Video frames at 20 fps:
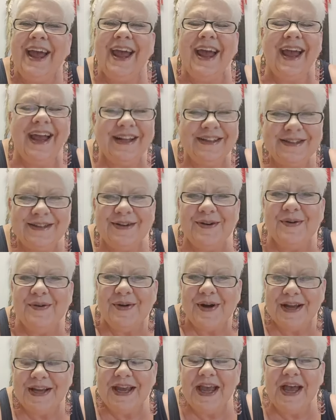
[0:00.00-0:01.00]
And so,
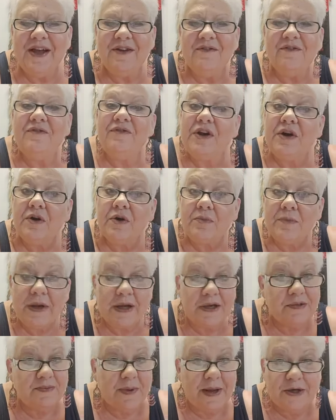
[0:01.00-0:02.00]
again, fear
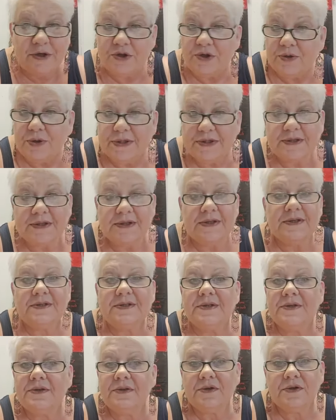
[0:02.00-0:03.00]
makes bad
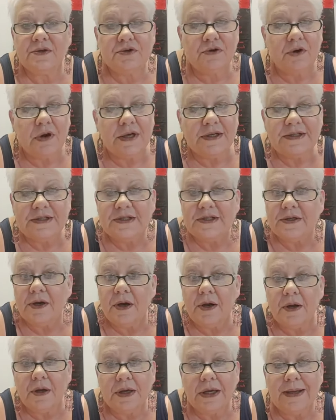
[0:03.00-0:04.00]
choices. Trust
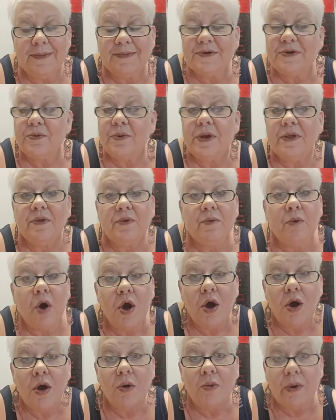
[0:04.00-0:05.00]
keeps away the
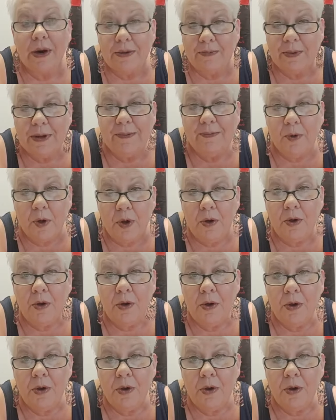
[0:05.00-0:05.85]
right people.